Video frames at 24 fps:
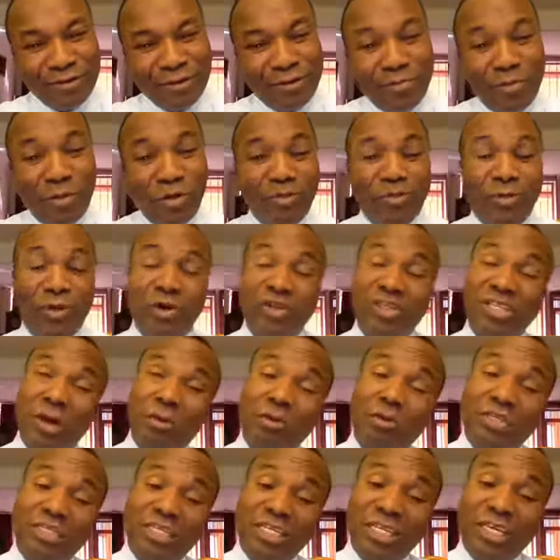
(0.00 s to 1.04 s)
But because I
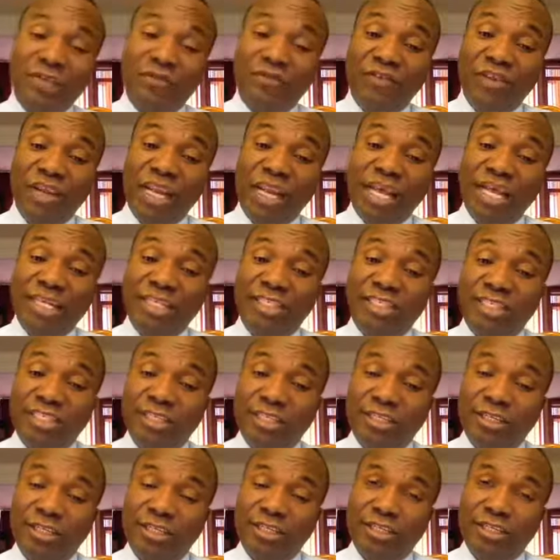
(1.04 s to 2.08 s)
was in the village,
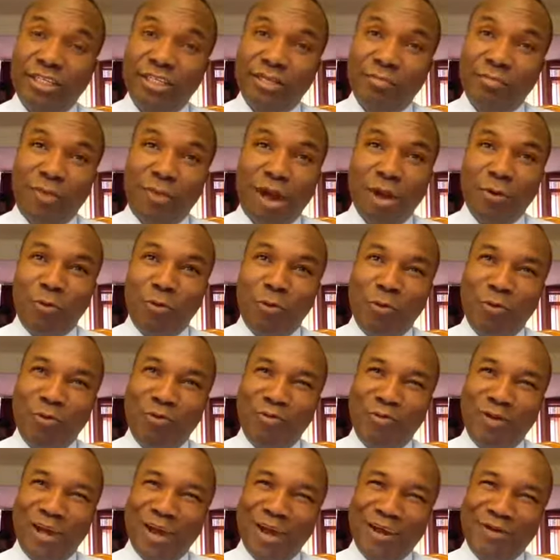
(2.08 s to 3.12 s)
my
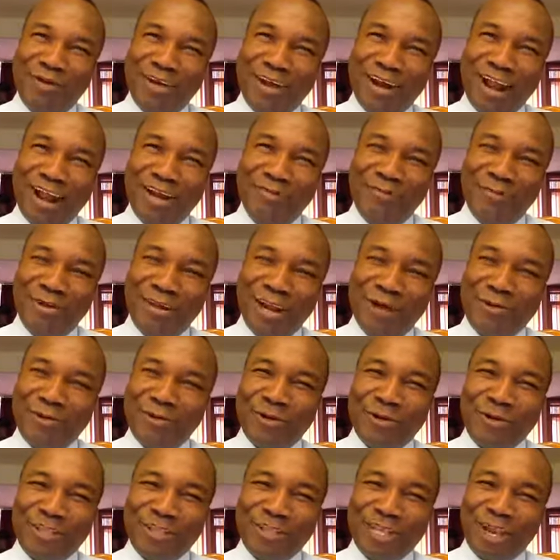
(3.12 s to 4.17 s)
my grandmother would
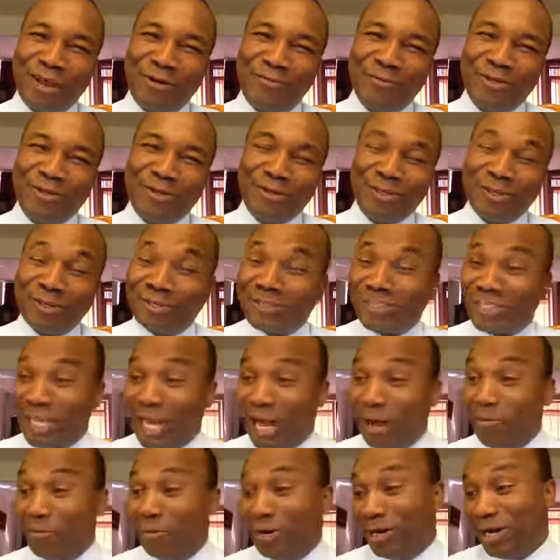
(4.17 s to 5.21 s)
not allow me to just sit
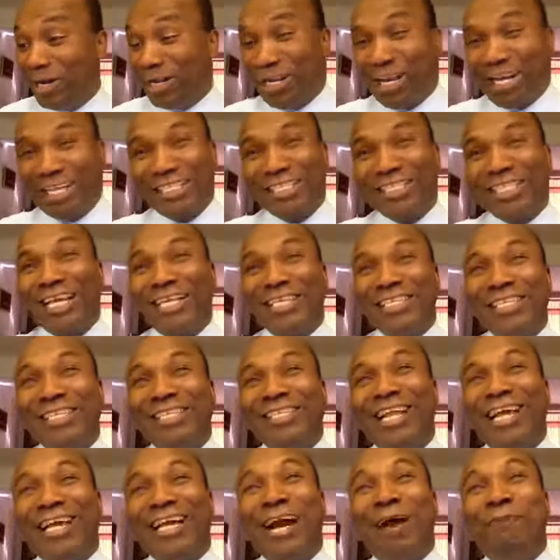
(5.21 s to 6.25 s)
and be reading. like, it's
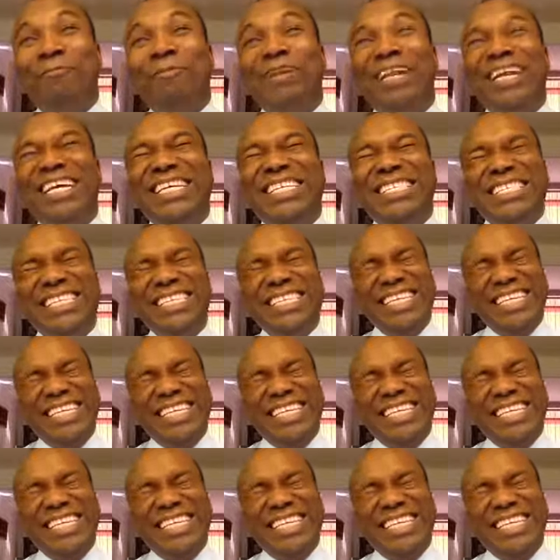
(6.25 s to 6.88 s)
like I'm lazy.